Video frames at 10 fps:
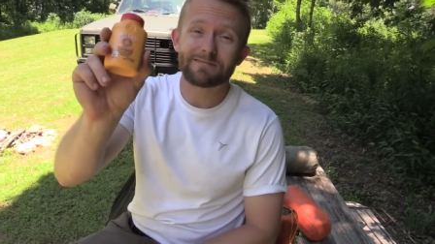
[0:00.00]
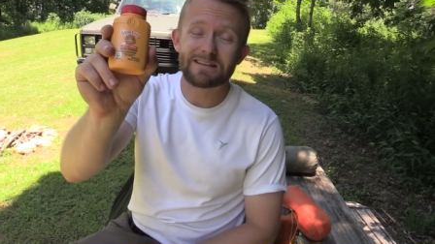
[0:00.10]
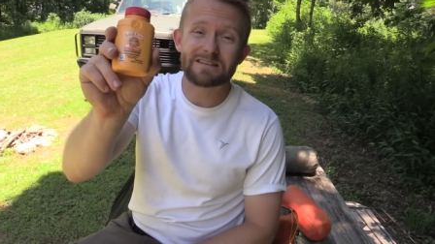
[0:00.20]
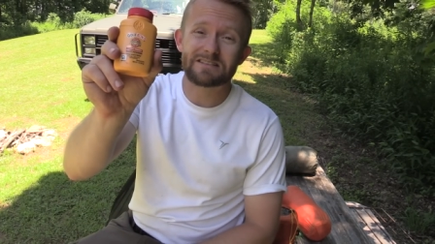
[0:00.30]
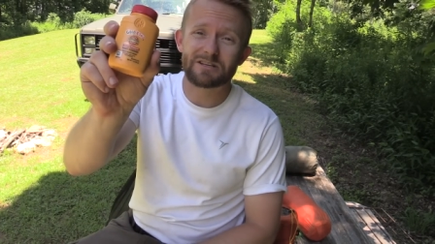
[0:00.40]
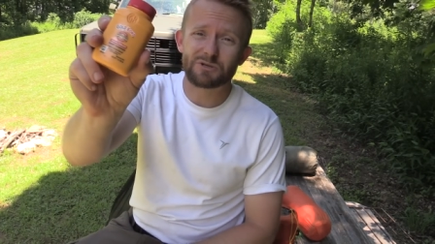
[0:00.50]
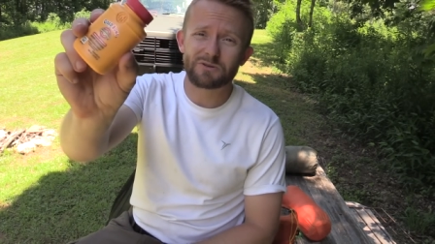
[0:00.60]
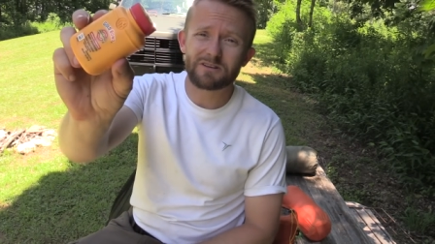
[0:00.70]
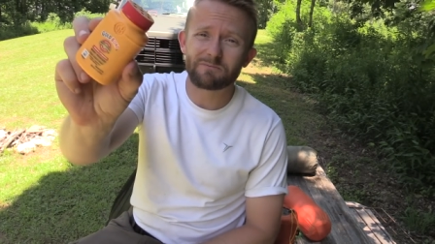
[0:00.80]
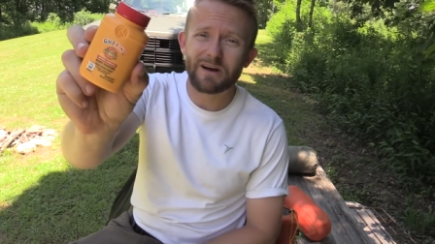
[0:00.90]
It's
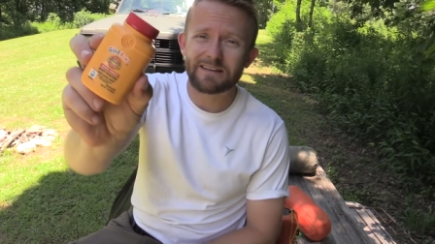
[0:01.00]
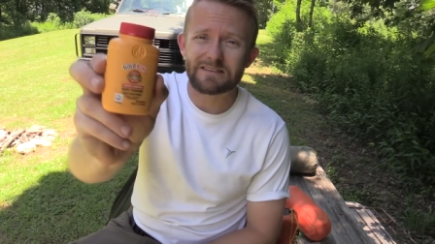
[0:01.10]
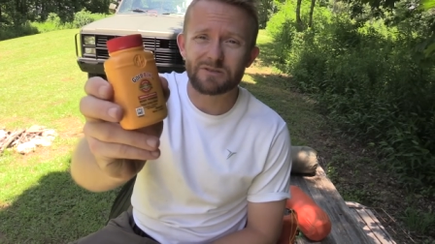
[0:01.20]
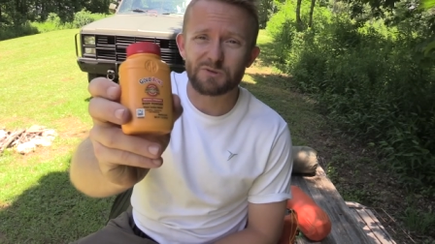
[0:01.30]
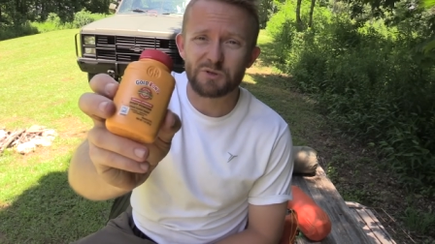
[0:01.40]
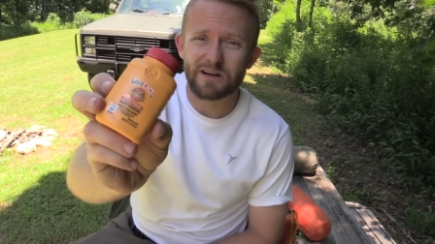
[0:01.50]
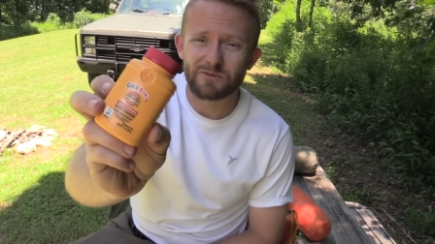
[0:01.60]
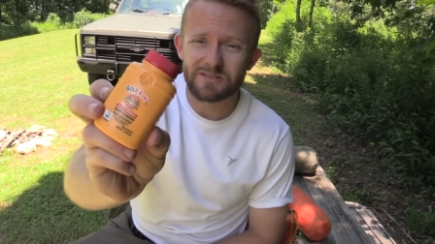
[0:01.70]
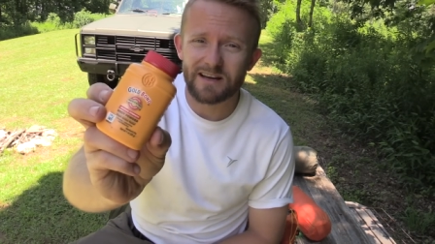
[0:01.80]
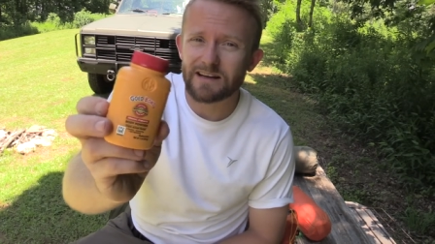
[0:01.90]
essential. You can buy these little
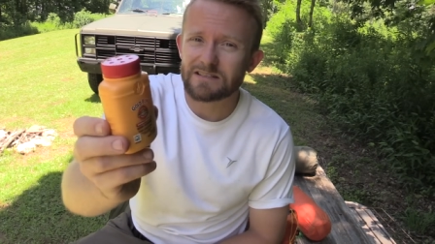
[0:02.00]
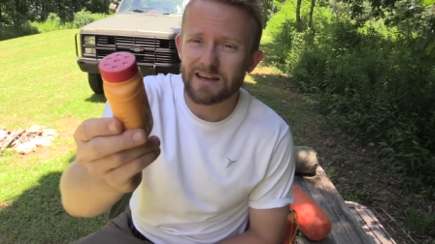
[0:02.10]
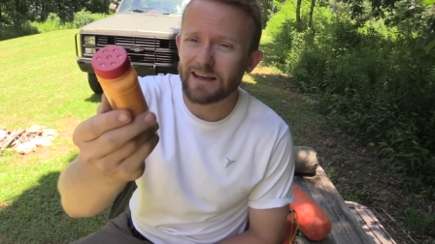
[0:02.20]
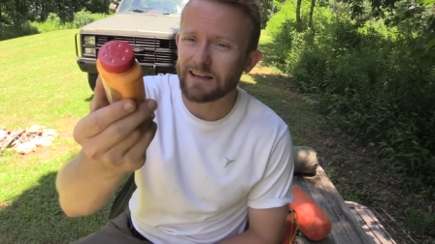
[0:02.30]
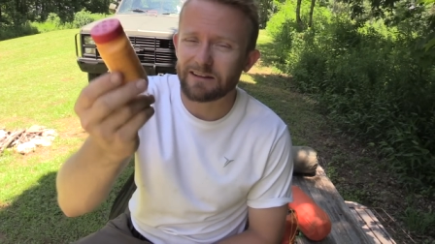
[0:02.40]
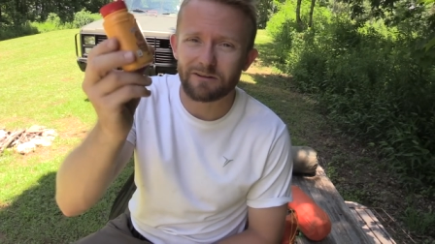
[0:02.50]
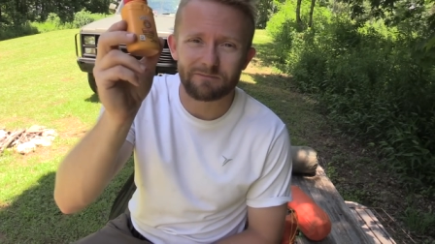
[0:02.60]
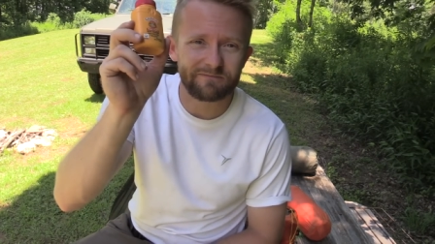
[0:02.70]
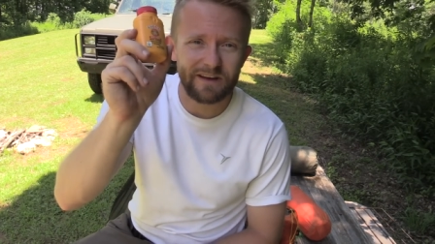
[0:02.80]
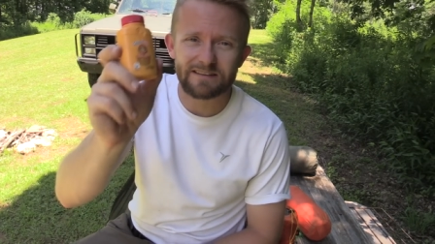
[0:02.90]
travel size and
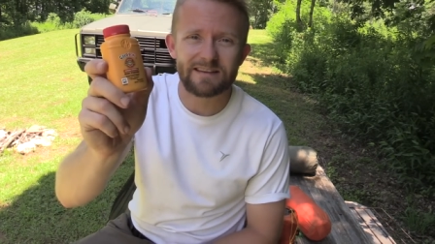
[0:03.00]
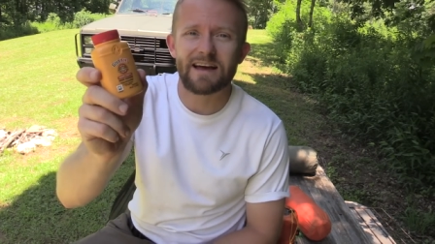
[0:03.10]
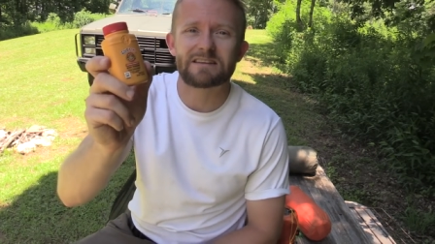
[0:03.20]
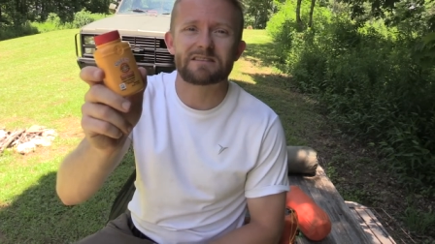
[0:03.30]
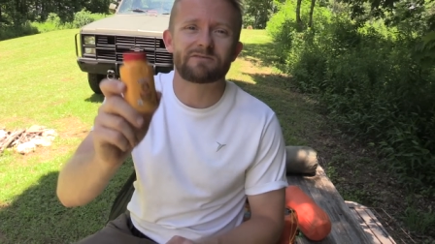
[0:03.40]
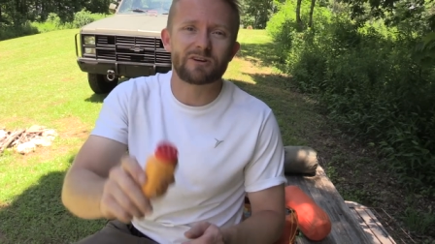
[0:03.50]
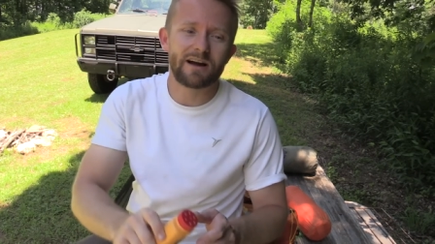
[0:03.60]
they're fantastic for